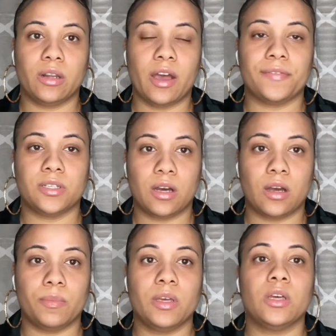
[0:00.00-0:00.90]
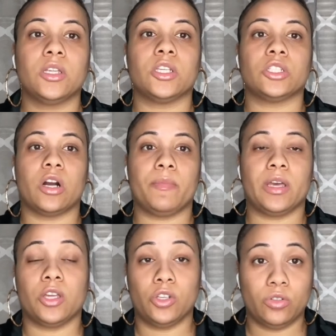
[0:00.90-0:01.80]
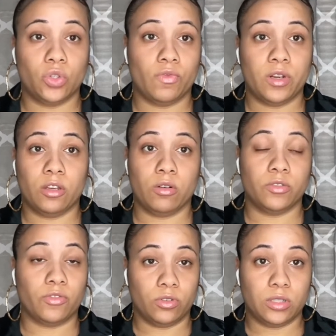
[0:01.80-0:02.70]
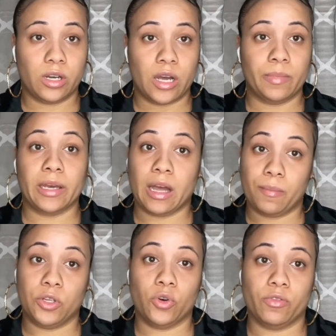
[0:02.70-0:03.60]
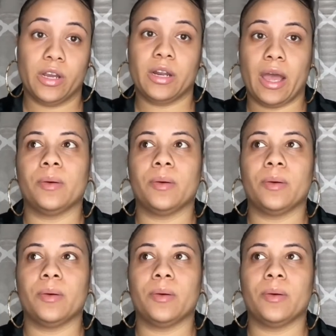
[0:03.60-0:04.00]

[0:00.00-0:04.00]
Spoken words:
have time to start making YouTube videos full time like I'm doing right now.